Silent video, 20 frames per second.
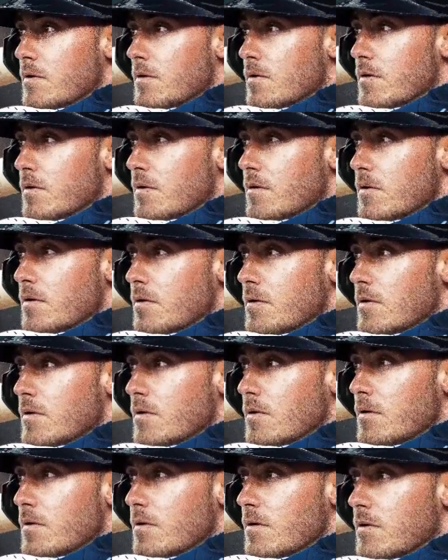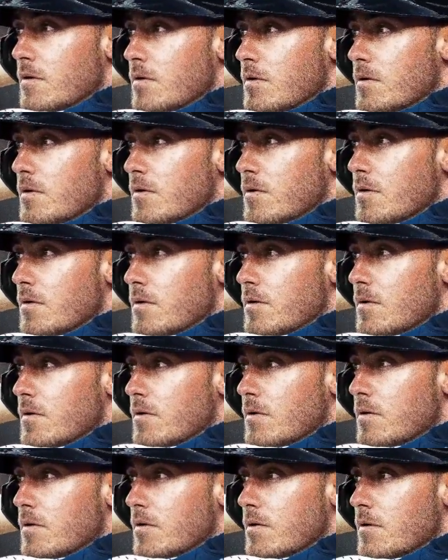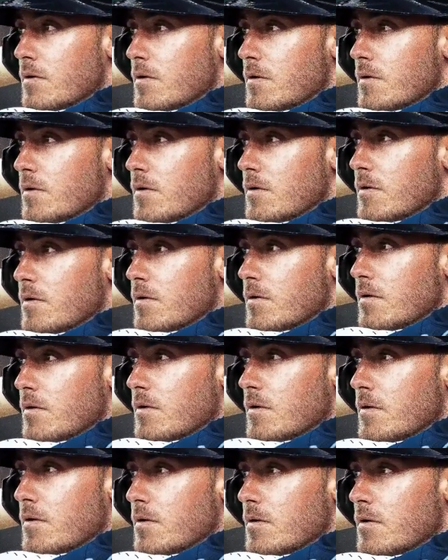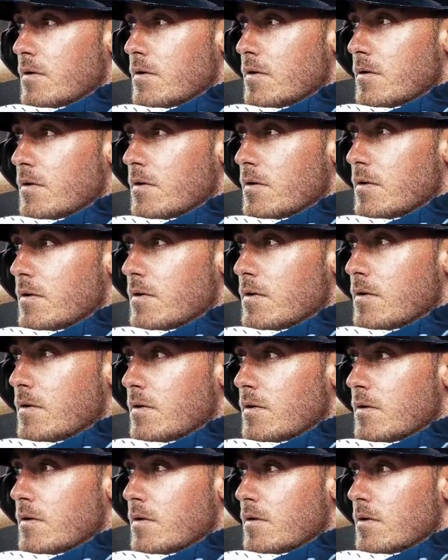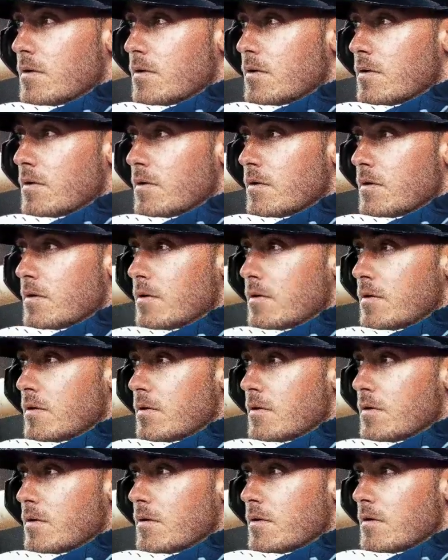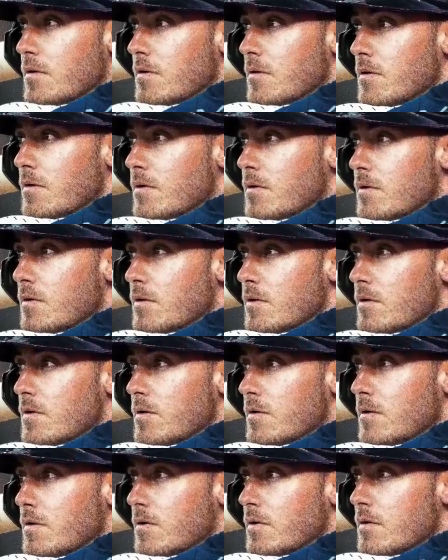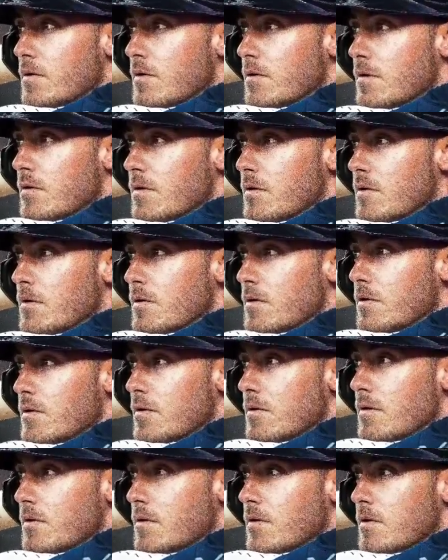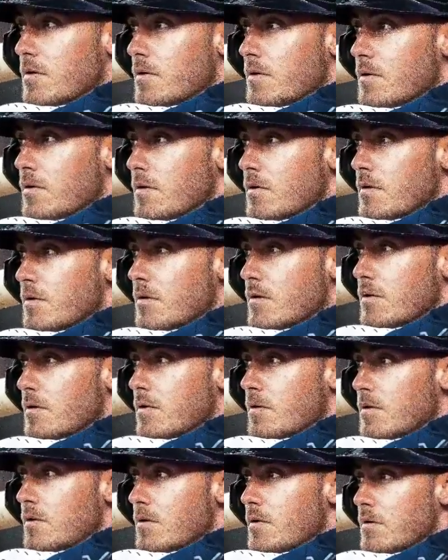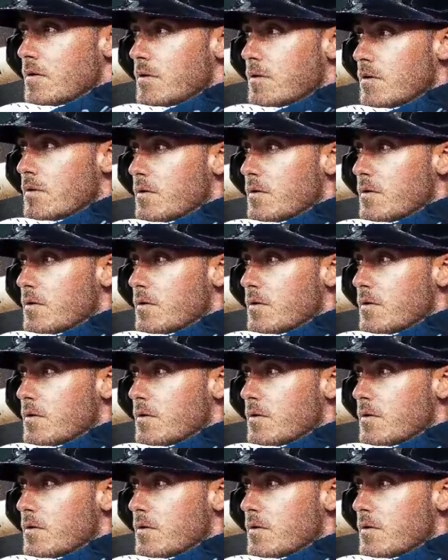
Sure, they've got Aaron Judge, but they needed someone else to help carry the load. And that's where Bellinger comes in. Yes, his numbers